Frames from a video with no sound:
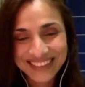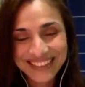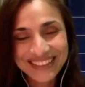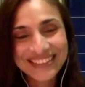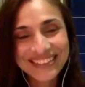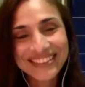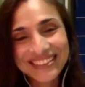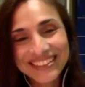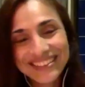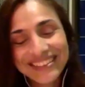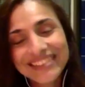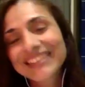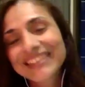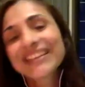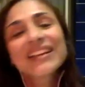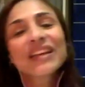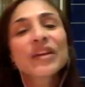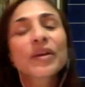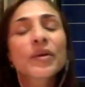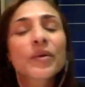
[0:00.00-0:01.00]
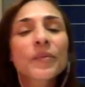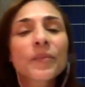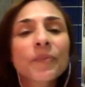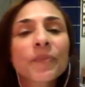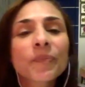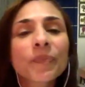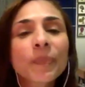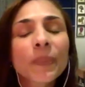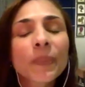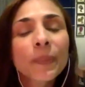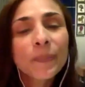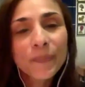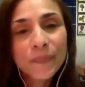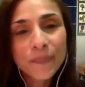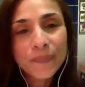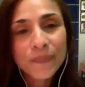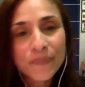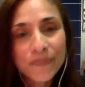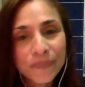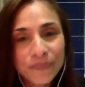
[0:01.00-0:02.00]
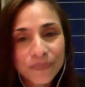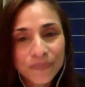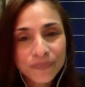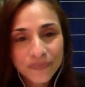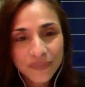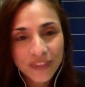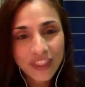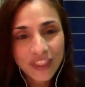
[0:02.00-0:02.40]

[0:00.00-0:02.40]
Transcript: I'm going to get to that in a bit.